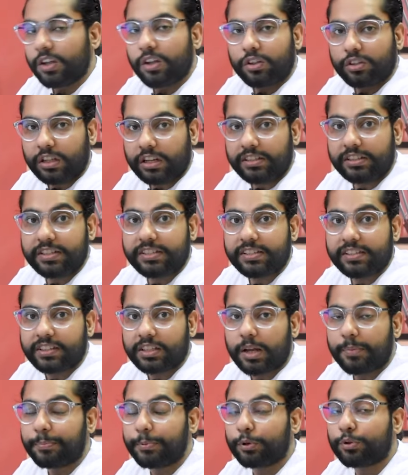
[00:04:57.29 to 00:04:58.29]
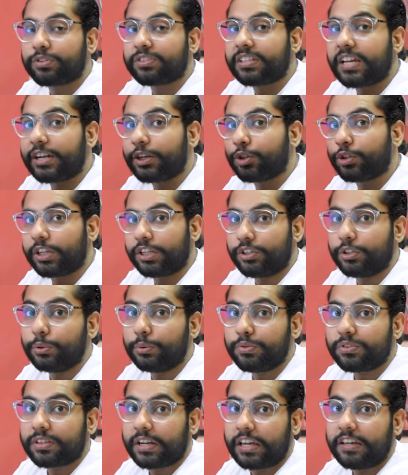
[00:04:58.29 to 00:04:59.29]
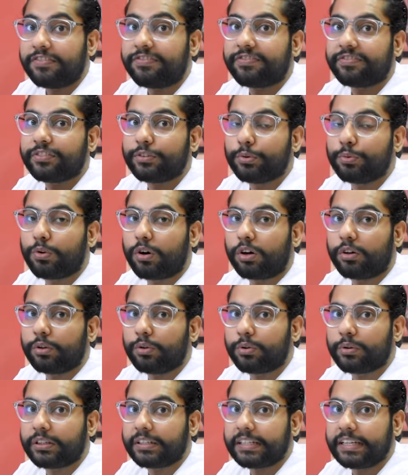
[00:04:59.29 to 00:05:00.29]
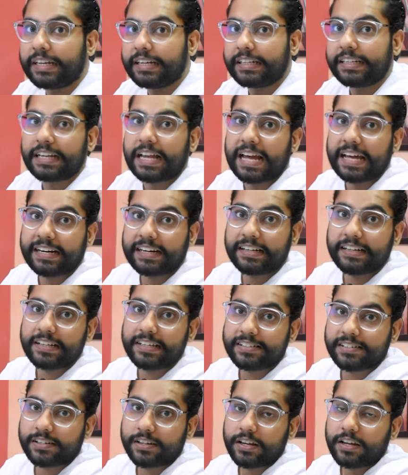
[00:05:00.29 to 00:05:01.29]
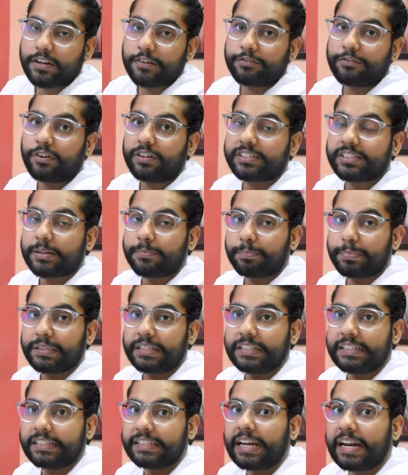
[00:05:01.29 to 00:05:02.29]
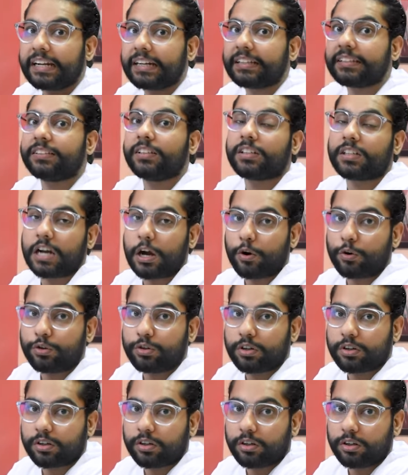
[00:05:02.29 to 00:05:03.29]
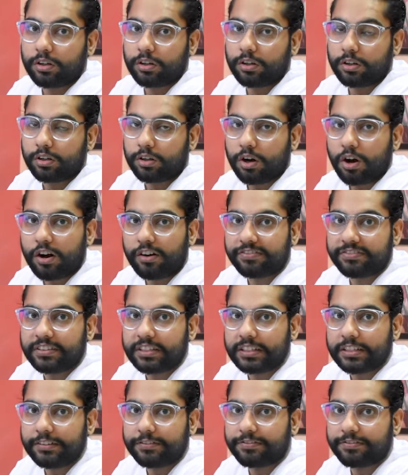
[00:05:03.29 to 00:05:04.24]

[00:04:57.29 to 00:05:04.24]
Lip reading: Now this is an approach that you can use if you want to create an array list for simply getting the count of the